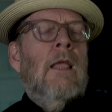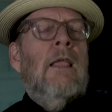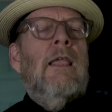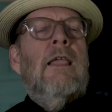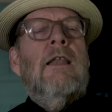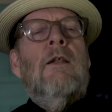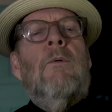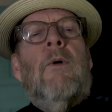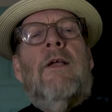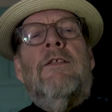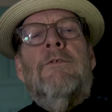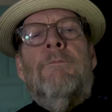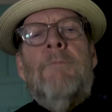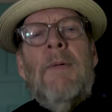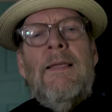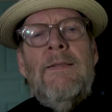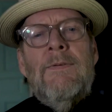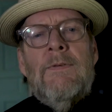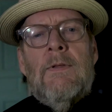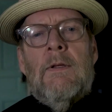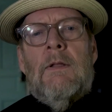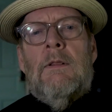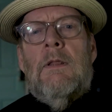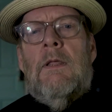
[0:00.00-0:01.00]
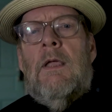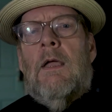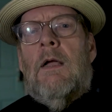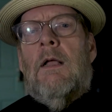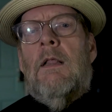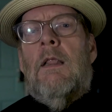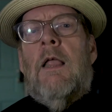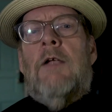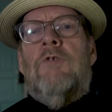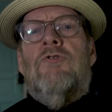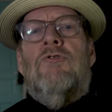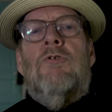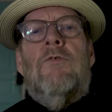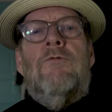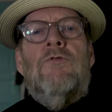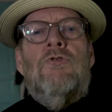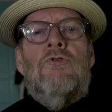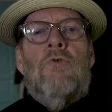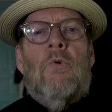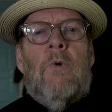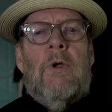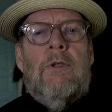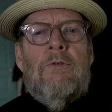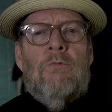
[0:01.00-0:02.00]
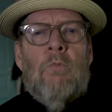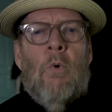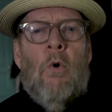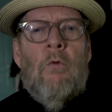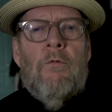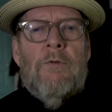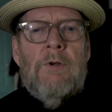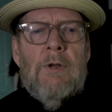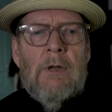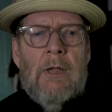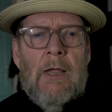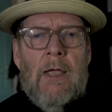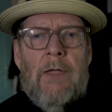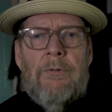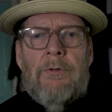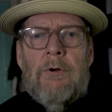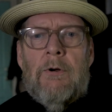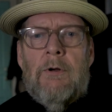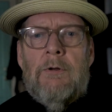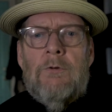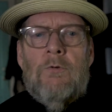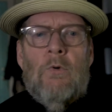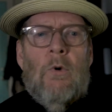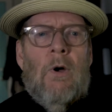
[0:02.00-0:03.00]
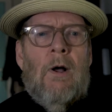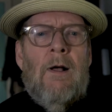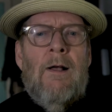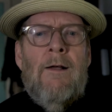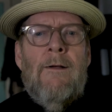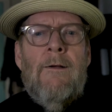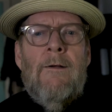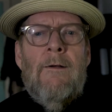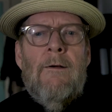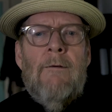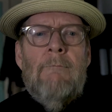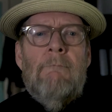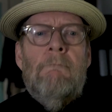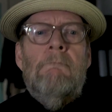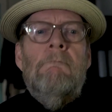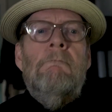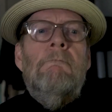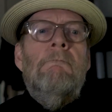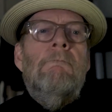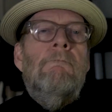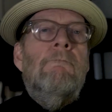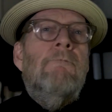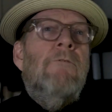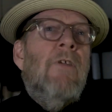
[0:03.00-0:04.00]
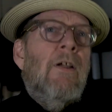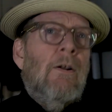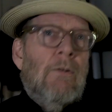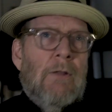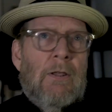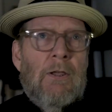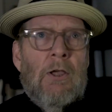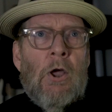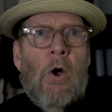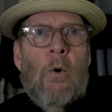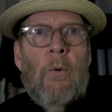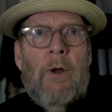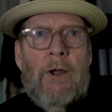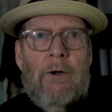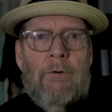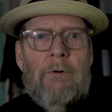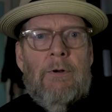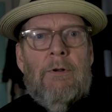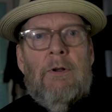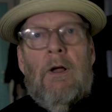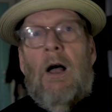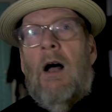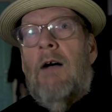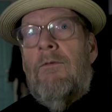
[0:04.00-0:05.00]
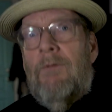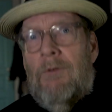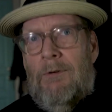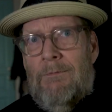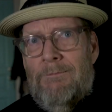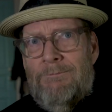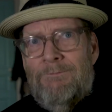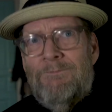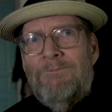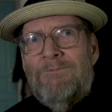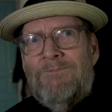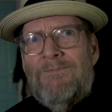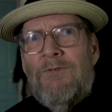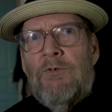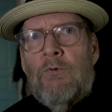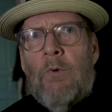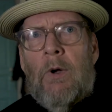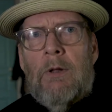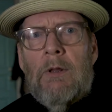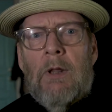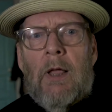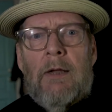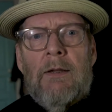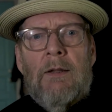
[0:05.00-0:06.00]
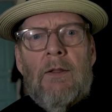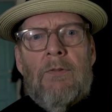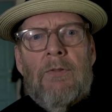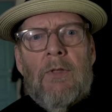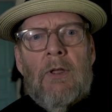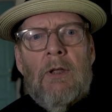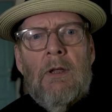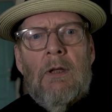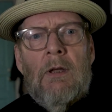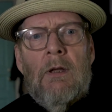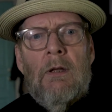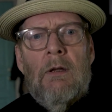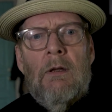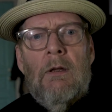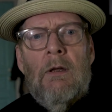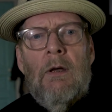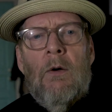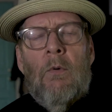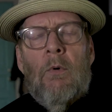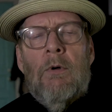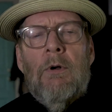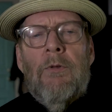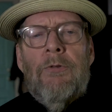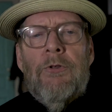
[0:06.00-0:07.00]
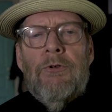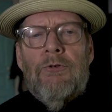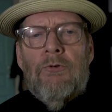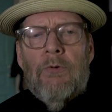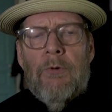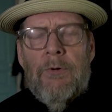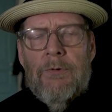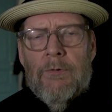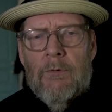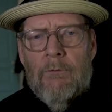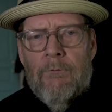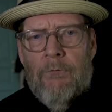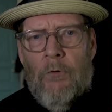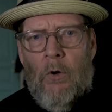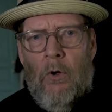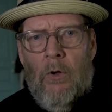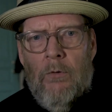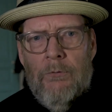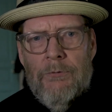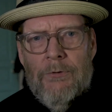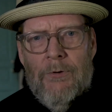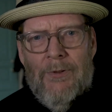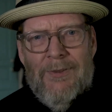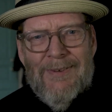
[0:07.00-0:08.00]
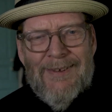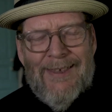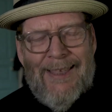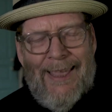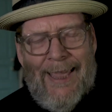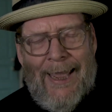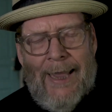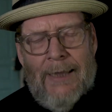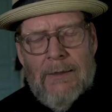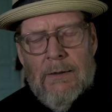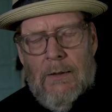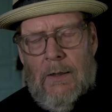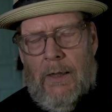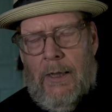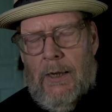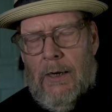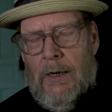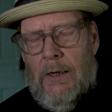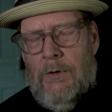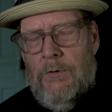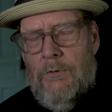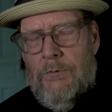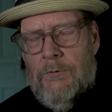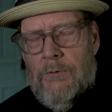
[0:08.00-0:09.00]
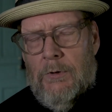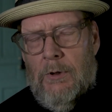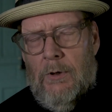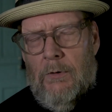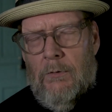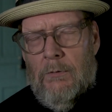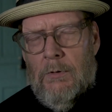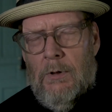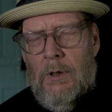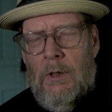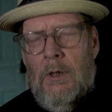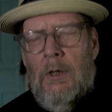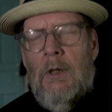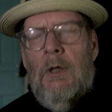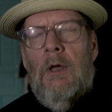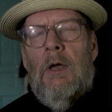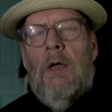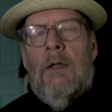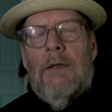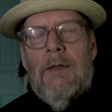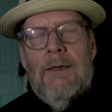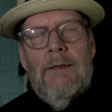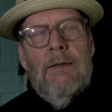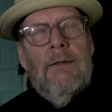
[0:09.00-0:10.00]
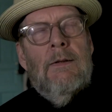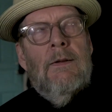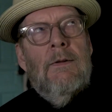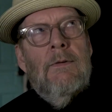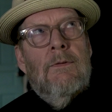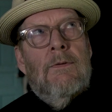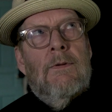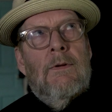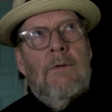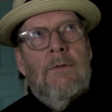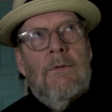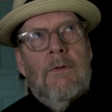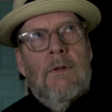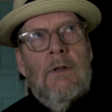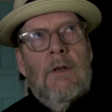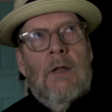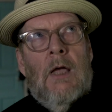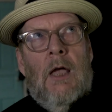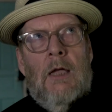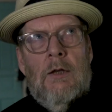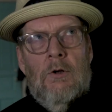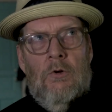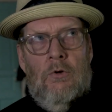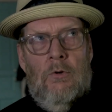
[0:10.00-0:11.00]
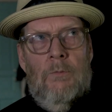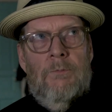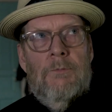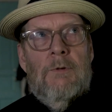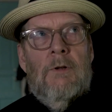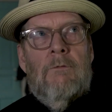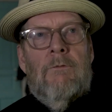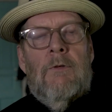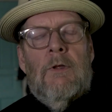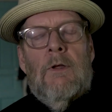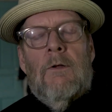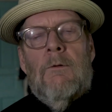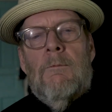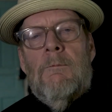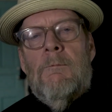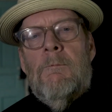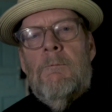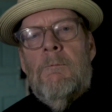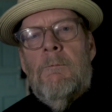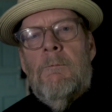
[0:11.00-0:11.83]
Anyway, it's basically a collection of stories woven together into a fairly coherent novel, so I'd like to think. One of the stories involves this Cadillac I used to own, a 1969 Coupe de Ville.